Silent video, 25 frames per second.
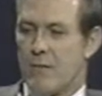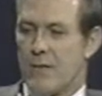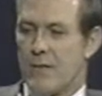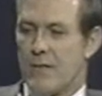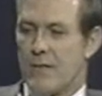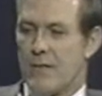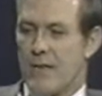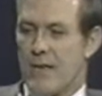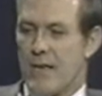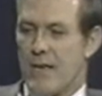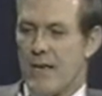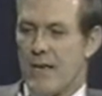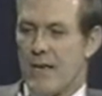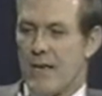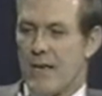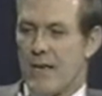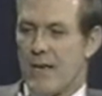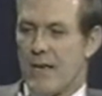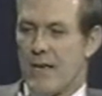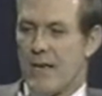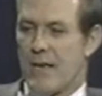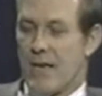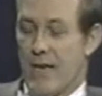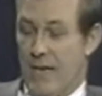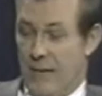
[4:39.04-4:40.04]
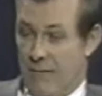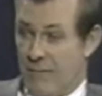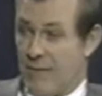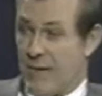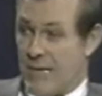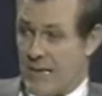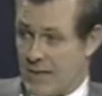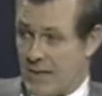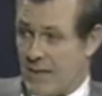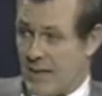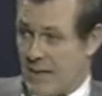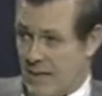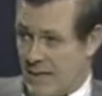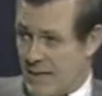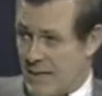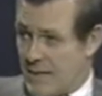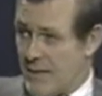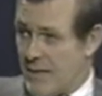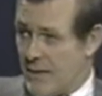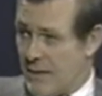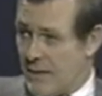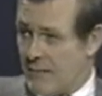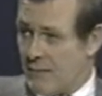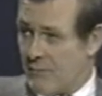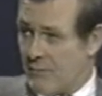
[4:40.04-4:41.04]
was uh, investing
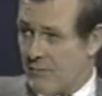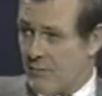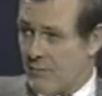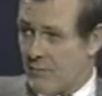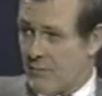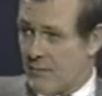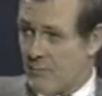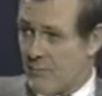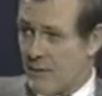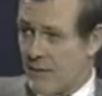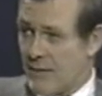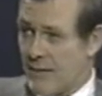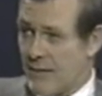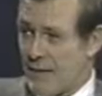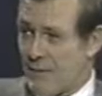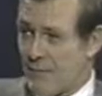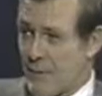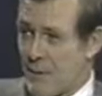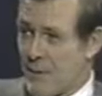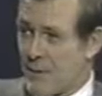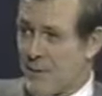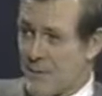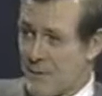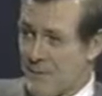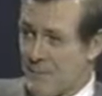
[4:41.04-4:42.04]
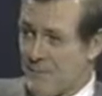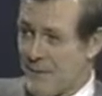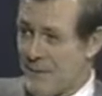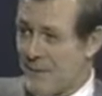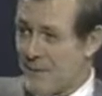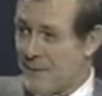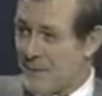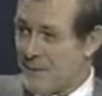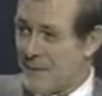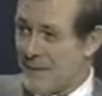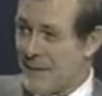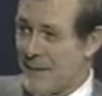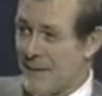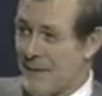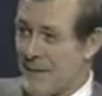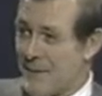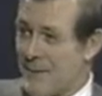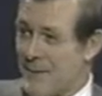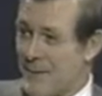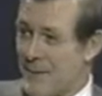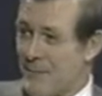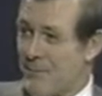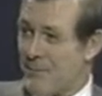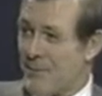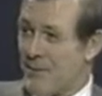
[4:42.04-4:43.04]
itself, but they have also been doing it
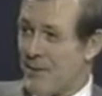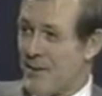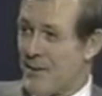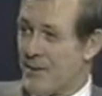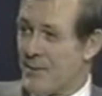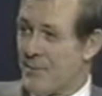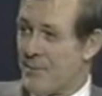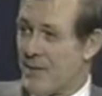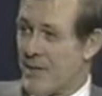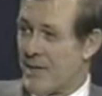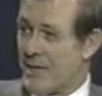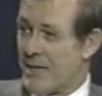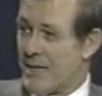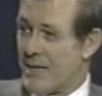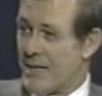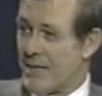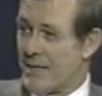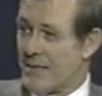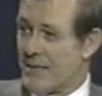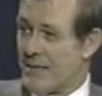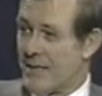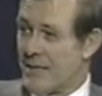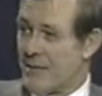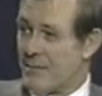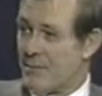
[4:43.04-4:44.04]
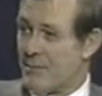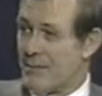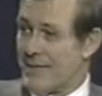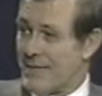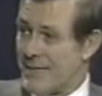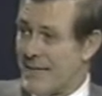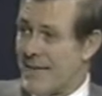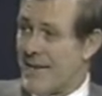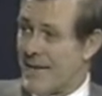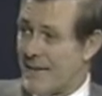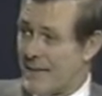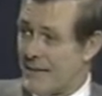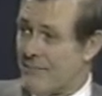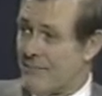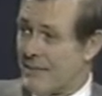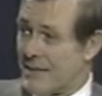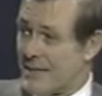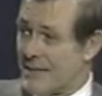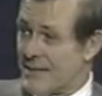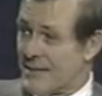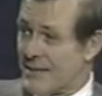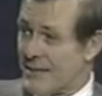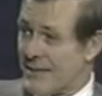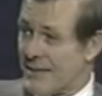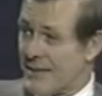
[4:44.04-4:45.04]
during periods when the United States was not
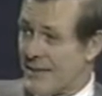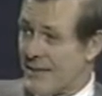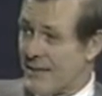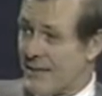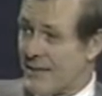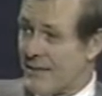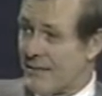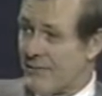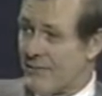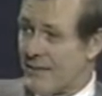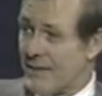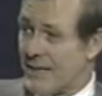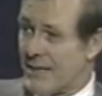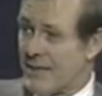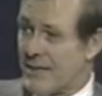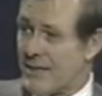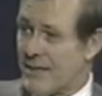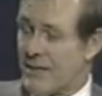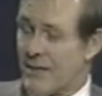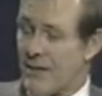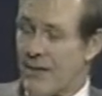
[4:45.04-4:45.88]
investing in defense.